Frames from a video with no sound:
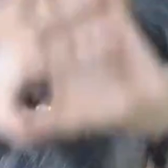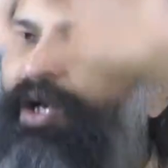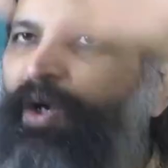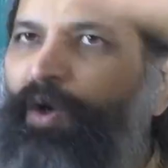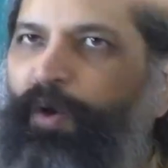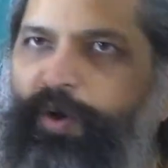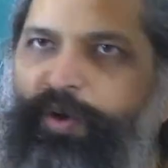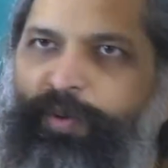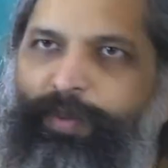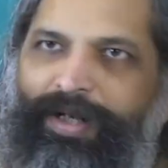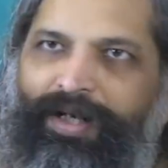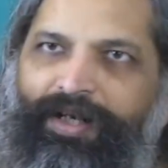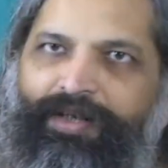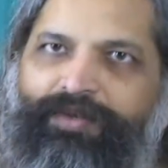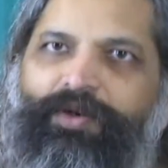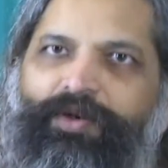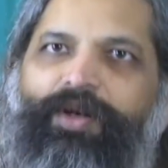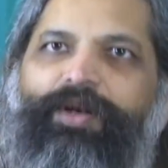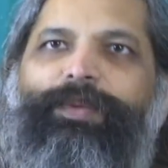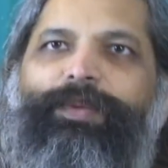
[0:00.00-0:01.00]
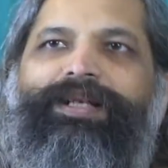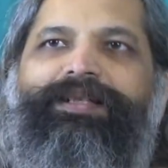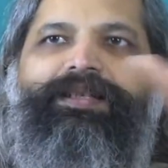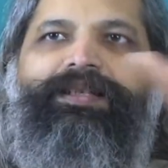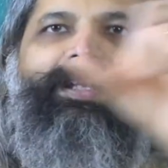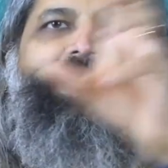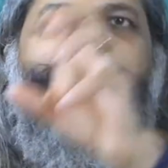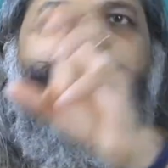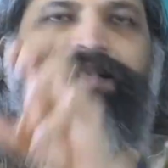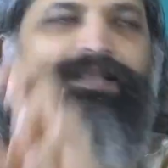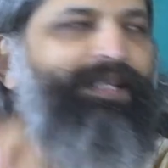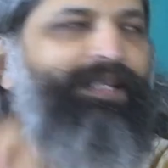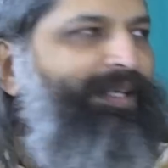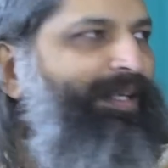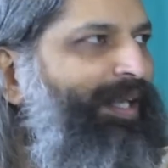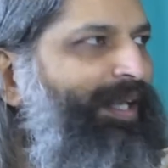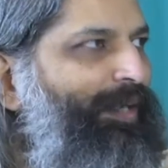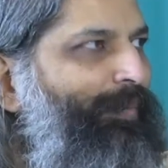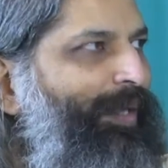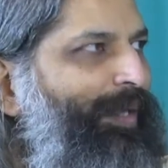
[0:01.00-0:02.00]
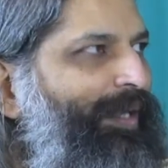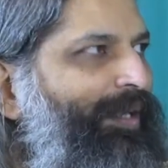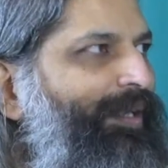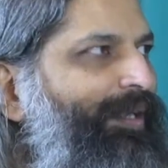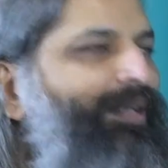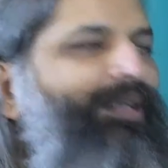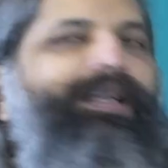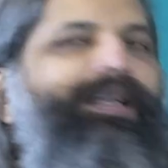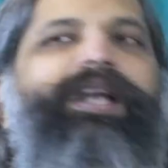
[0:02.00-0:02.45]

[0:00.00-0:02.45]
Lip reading: Goodwill is always greater than ill will